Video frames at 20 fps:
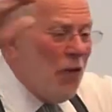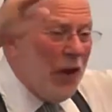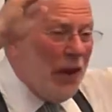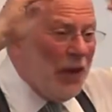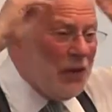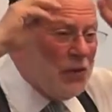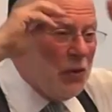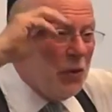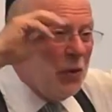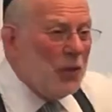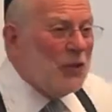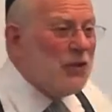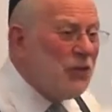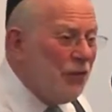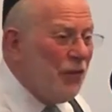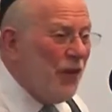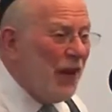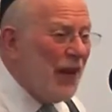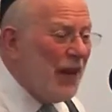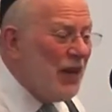over. Israel was
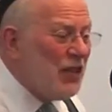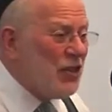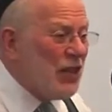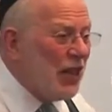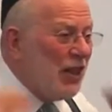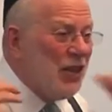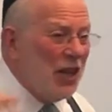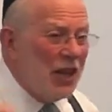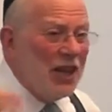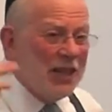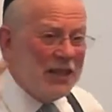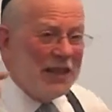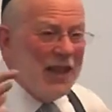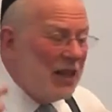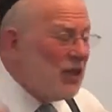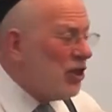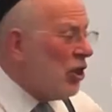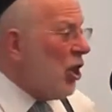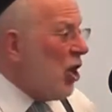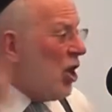finished. And look at
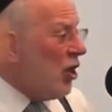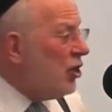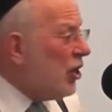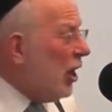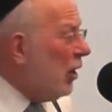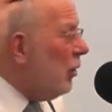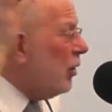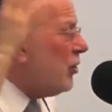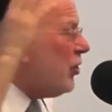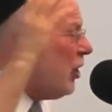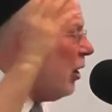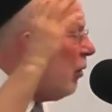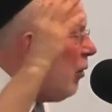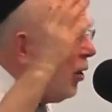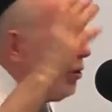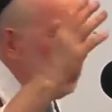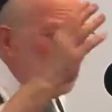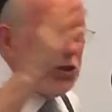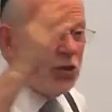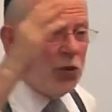this. General
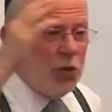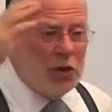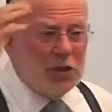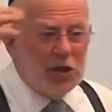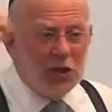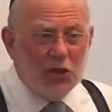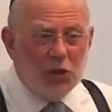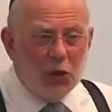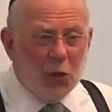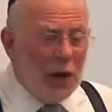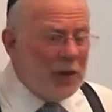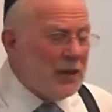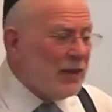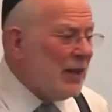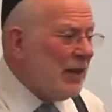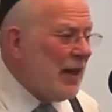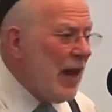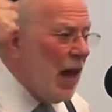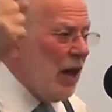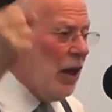Sharon just crossed the Suez
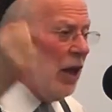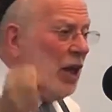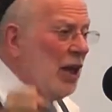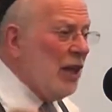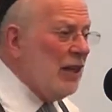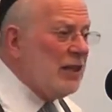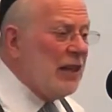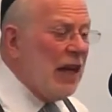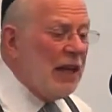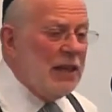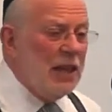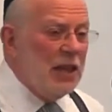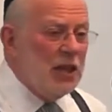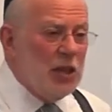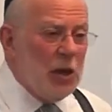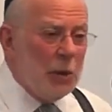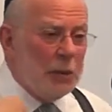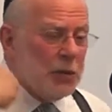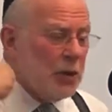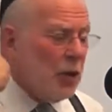Canal. He's got the
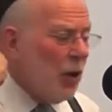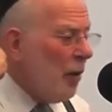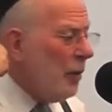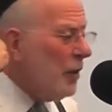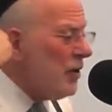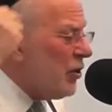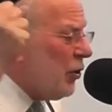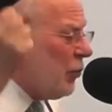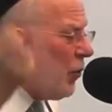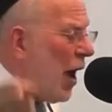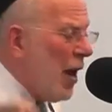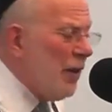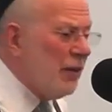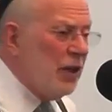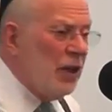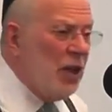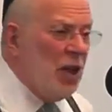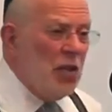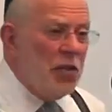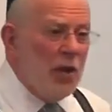Egyptian army
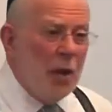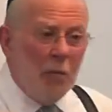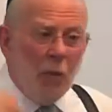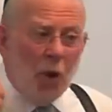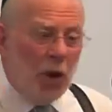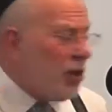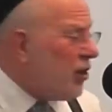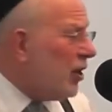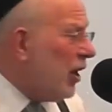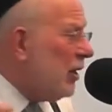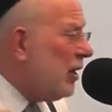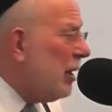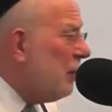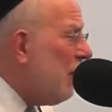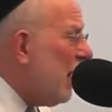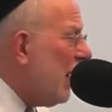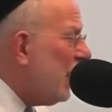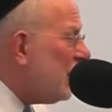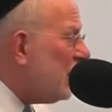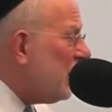surrounded. They're marching on
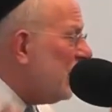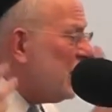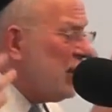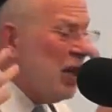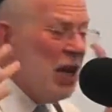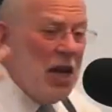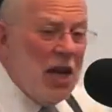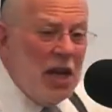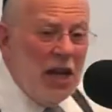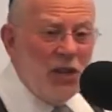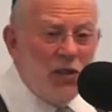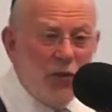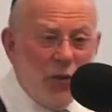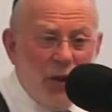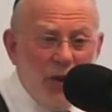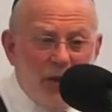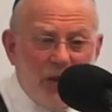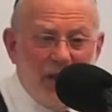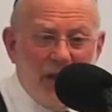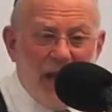Damascus.
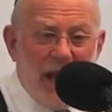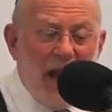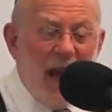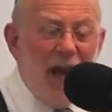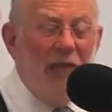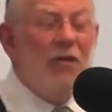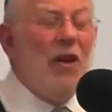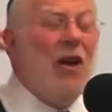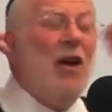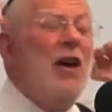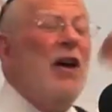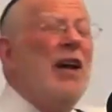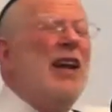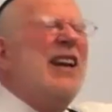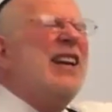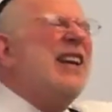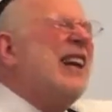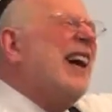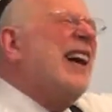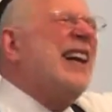Israel's saying, Oh,
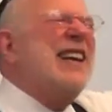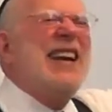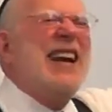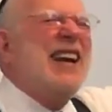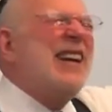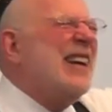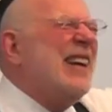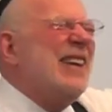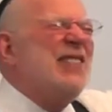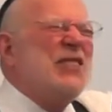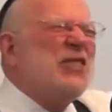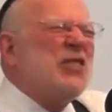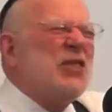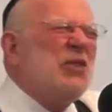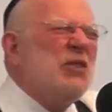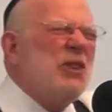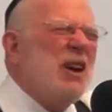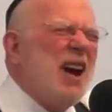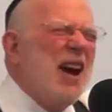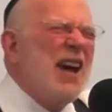and, and, and he's
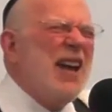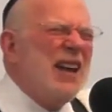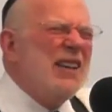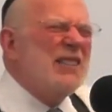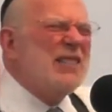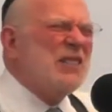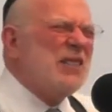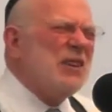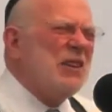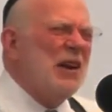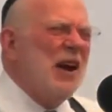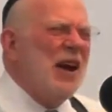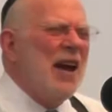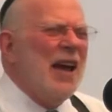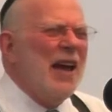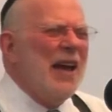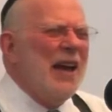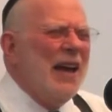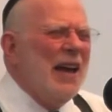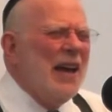crying. He's
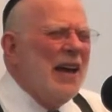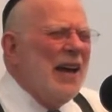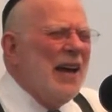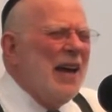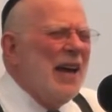crying.